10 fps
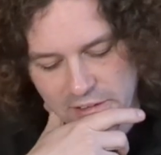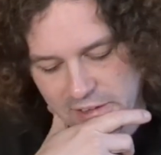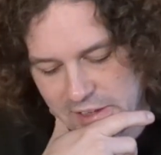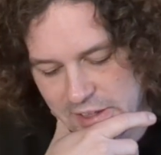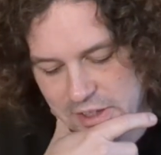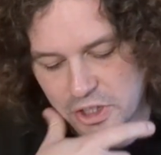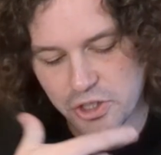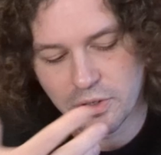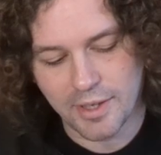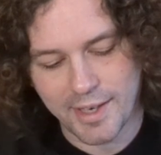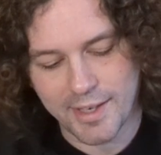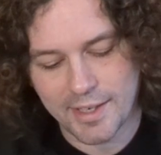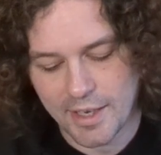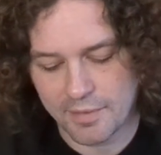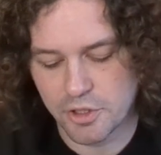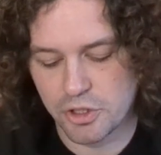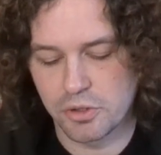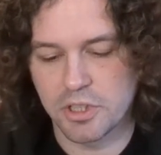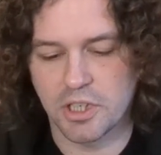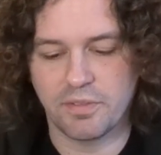because you'll likely have the
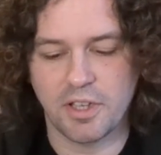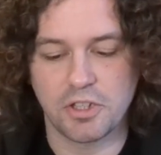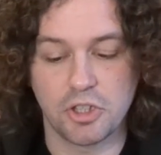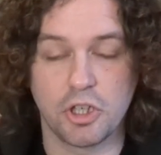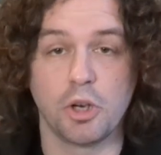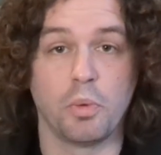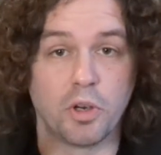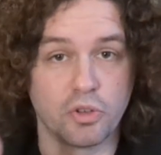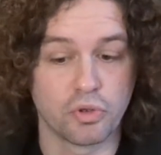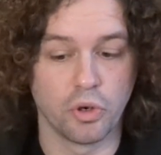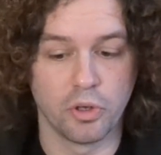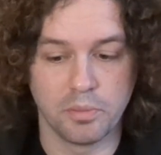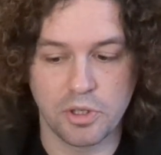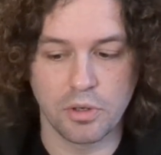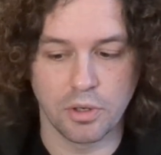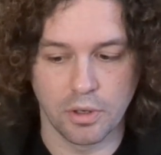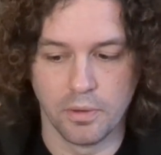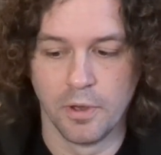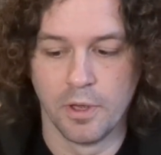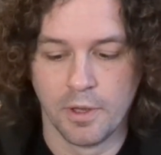shooting advantage. You're going to want to draw them to
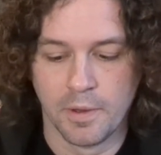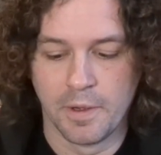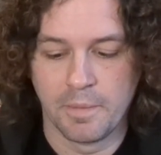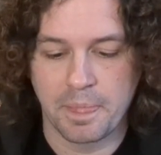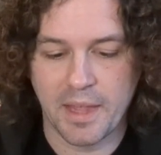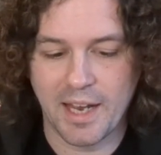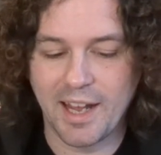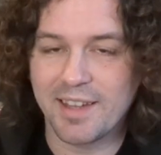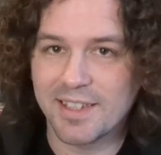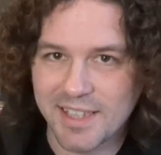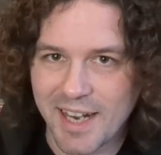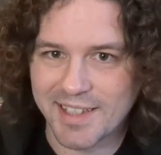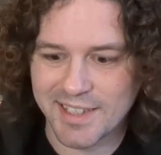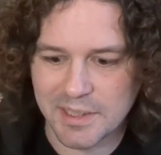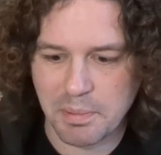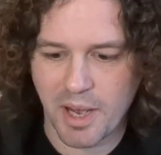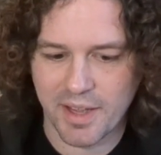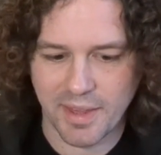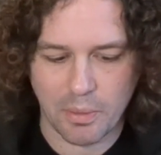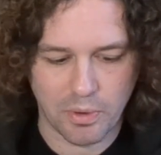you. I like the tactics
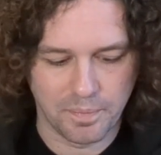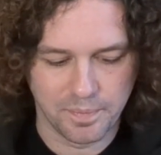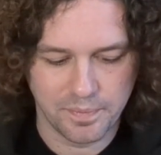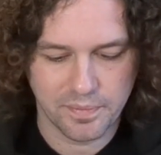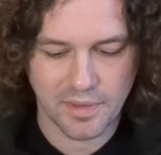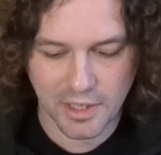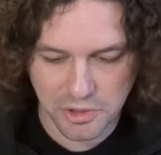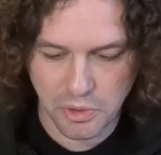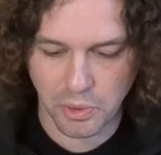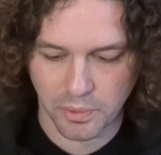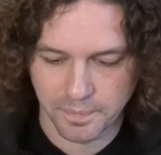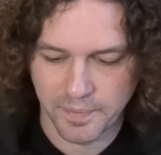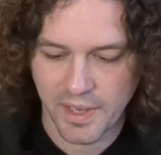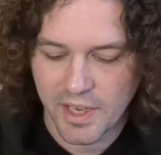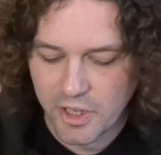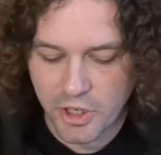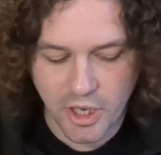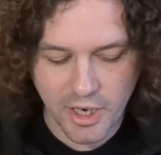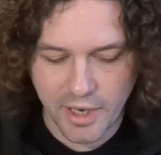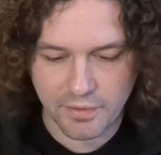behind that one. That's cool. You're
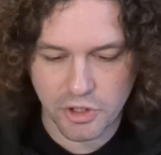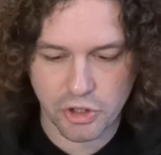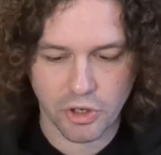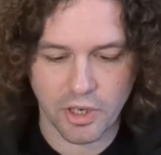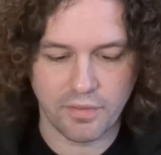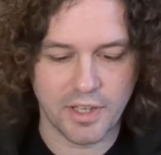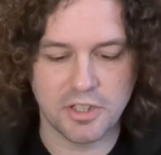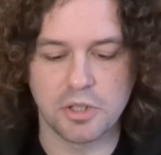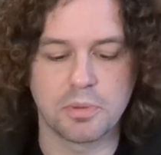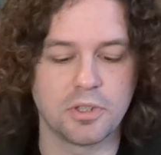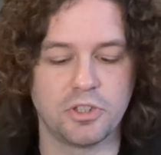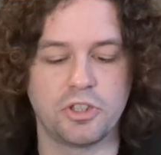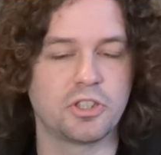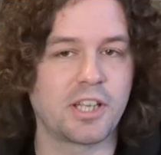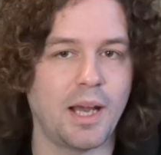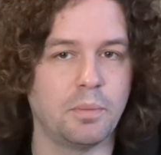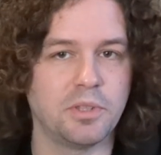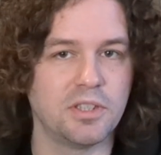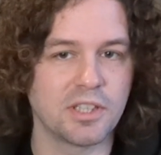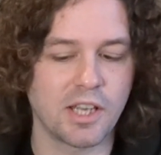going to have the shooting advantage because it's just
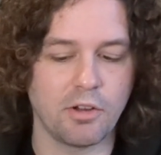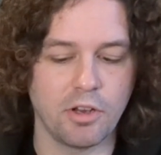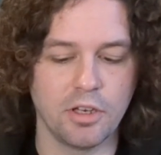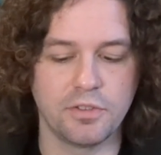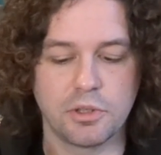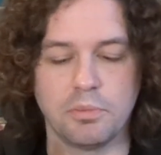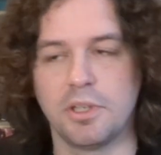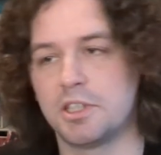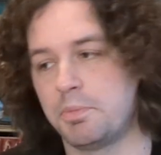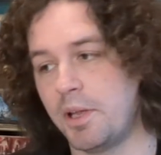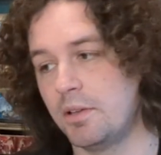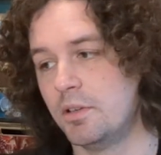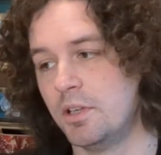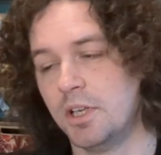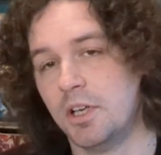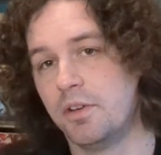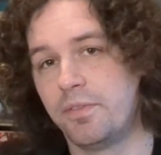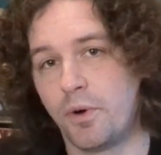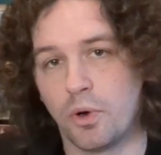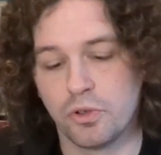captains and Girian. If somebody's spent
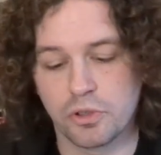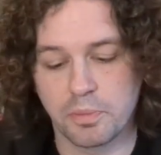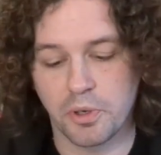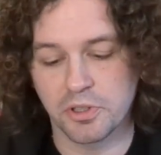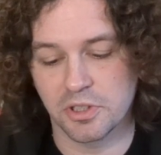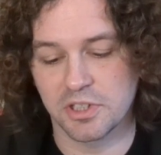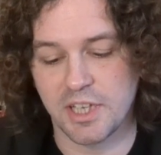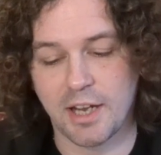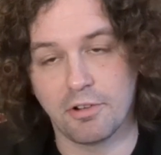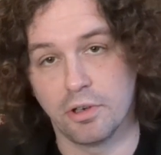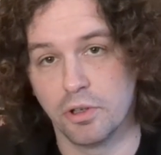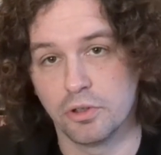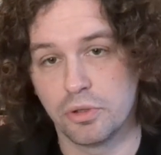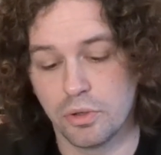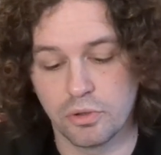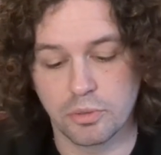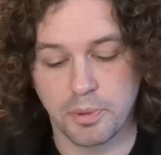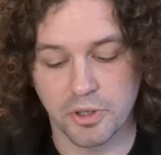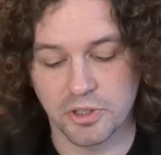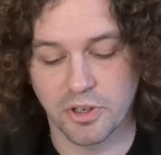400 points on Sauron or 200
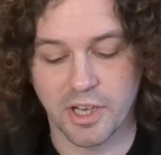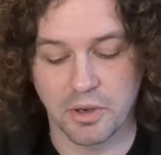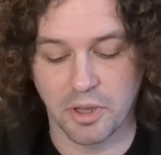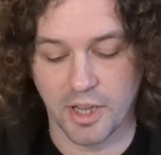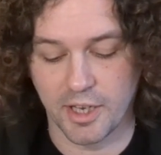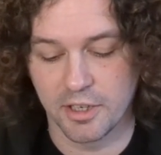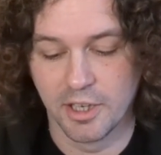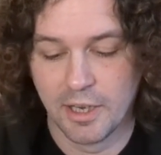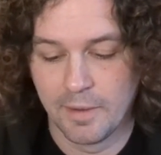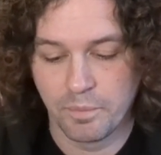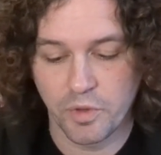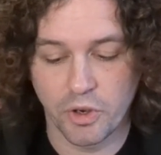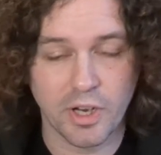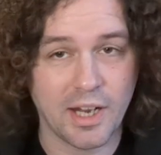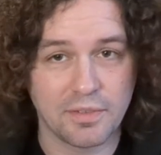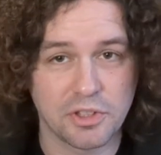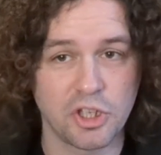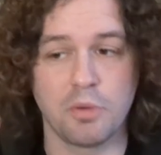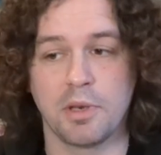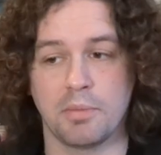points on Gilgalad, you're going to have
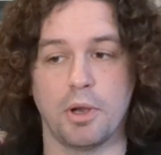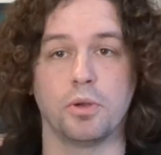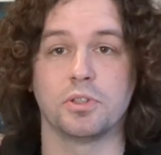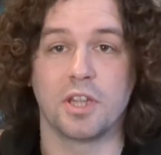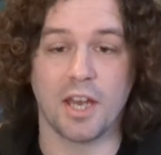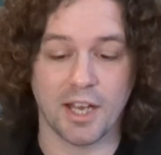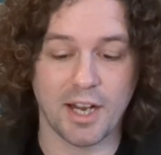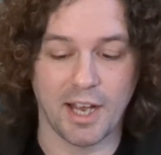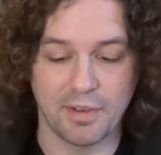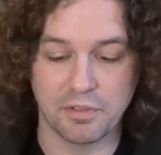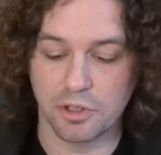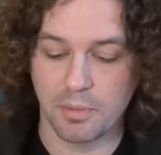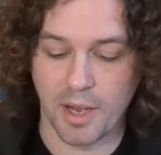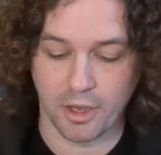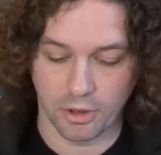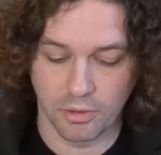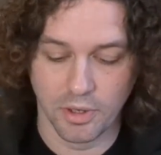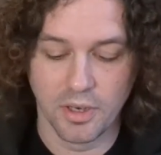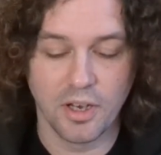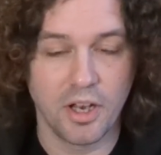so many bows, they're going to have to come at you,
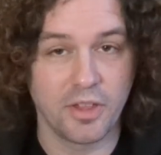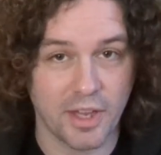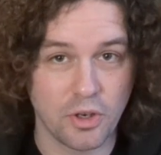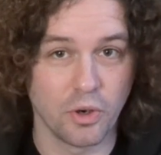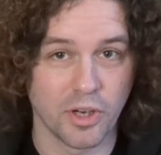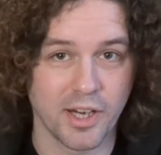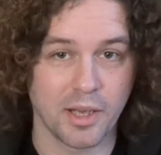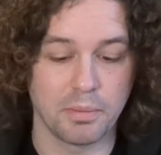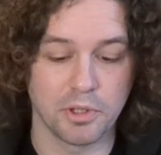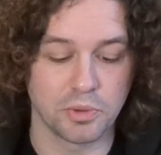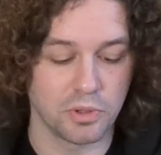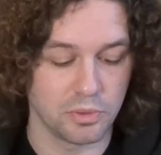and then you're going to get +1 to